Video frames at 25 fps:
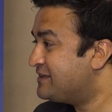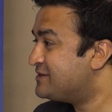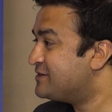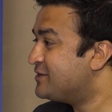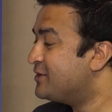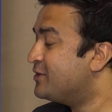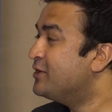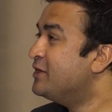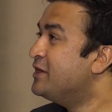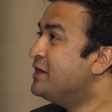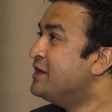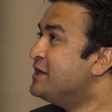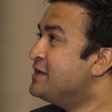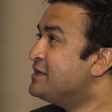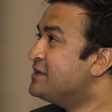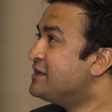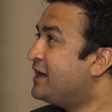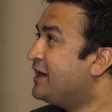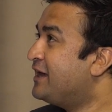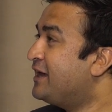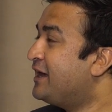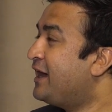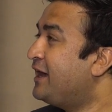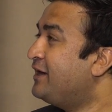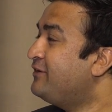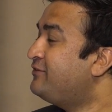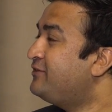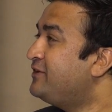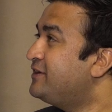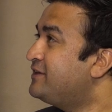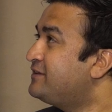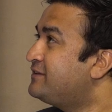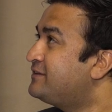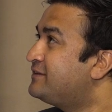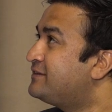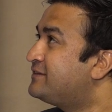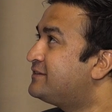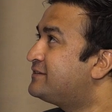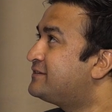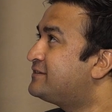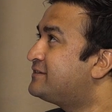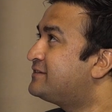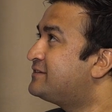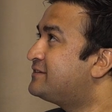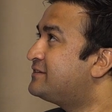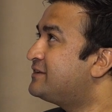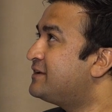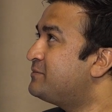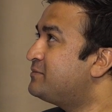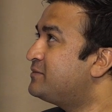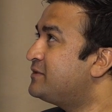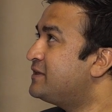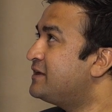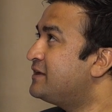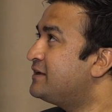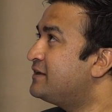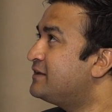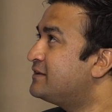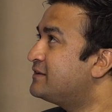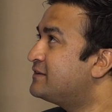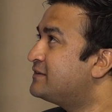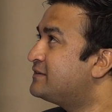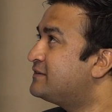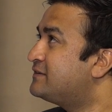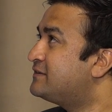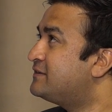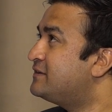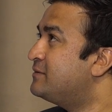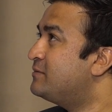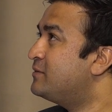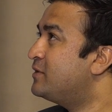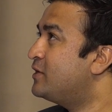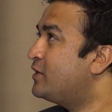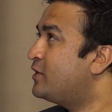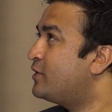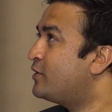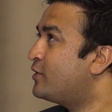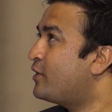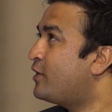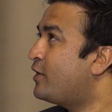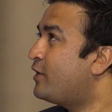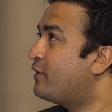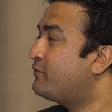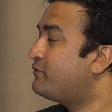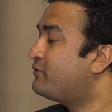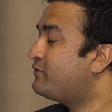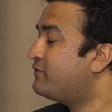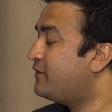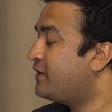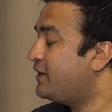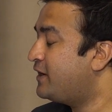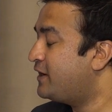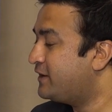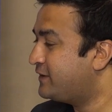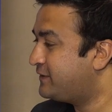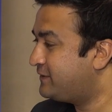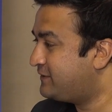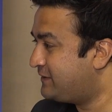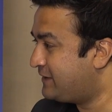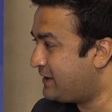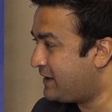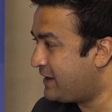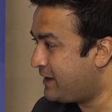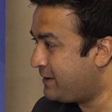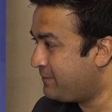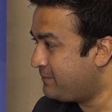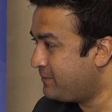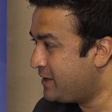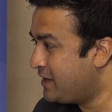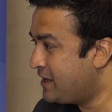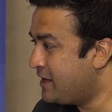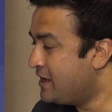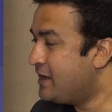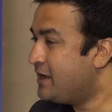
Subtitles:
So I feel something similar of Sam.